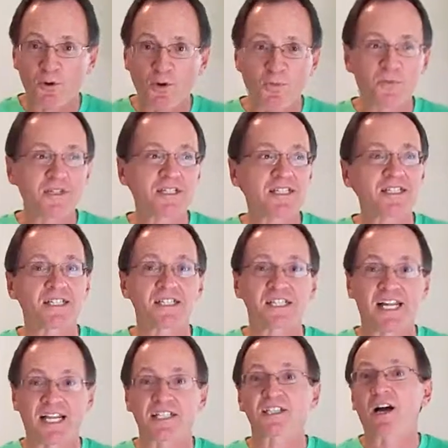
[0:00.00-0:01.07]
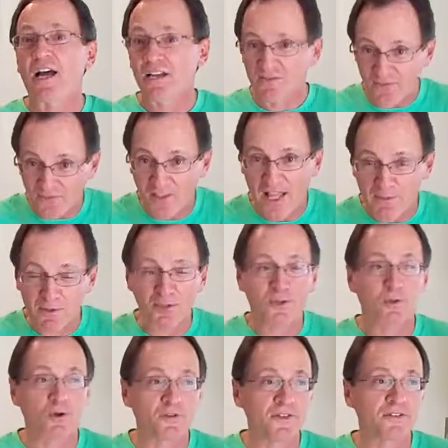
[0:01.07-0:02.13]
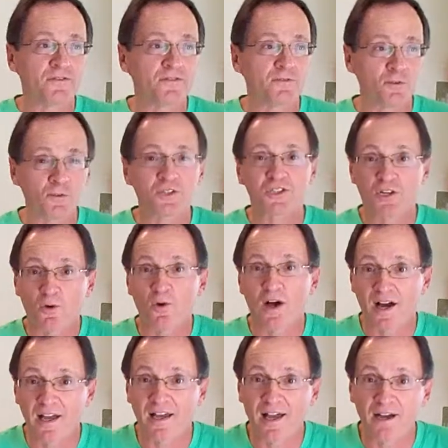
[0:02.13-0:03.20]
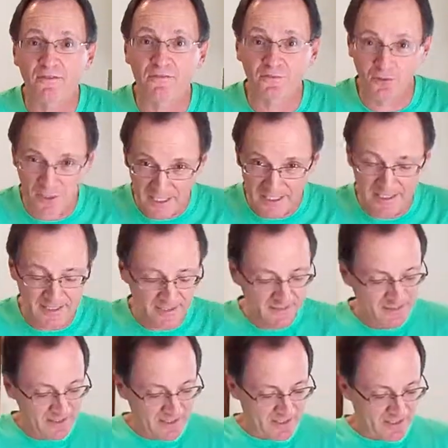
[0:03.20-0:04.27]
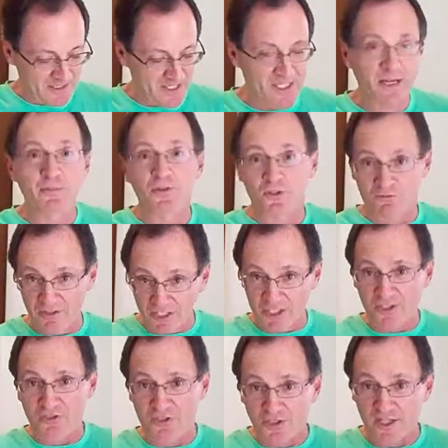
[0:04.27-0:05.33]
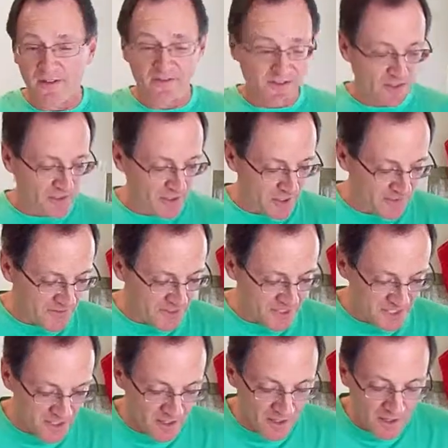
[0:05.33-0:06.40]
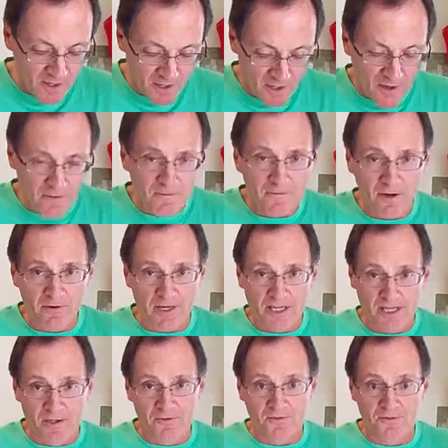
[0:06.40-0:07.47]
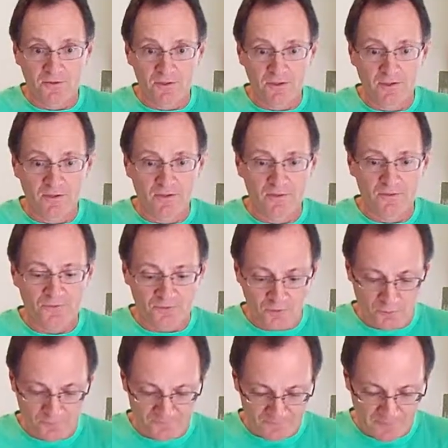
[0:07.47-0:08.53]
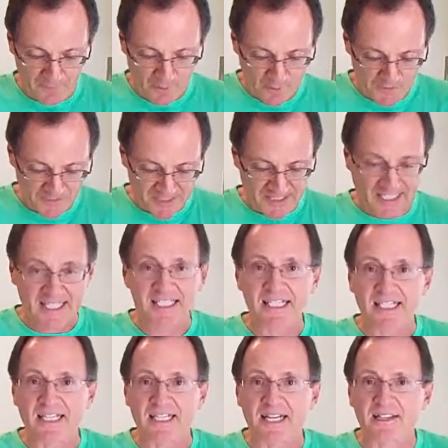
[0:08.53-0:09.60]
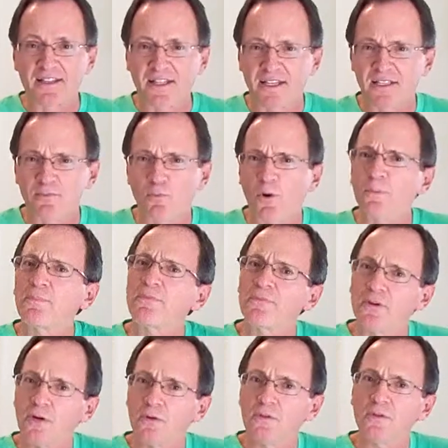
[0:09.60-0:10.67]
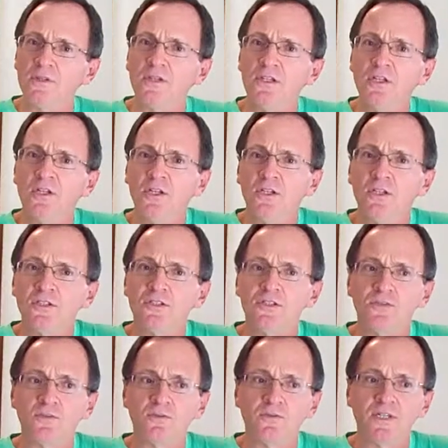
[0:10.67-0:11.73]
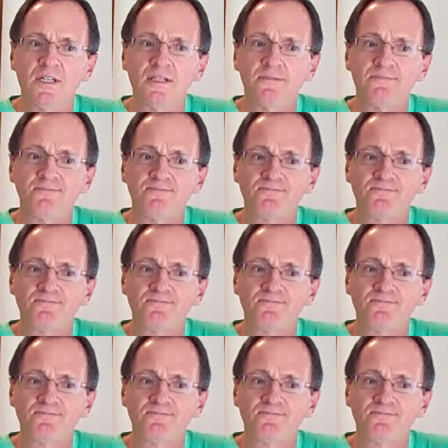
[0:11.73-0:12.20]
purposes. It's an anti-inflammatory food, so I have read in some of the research I've done on this very healthful fruit. And because of its thick skin, I think it's more prone to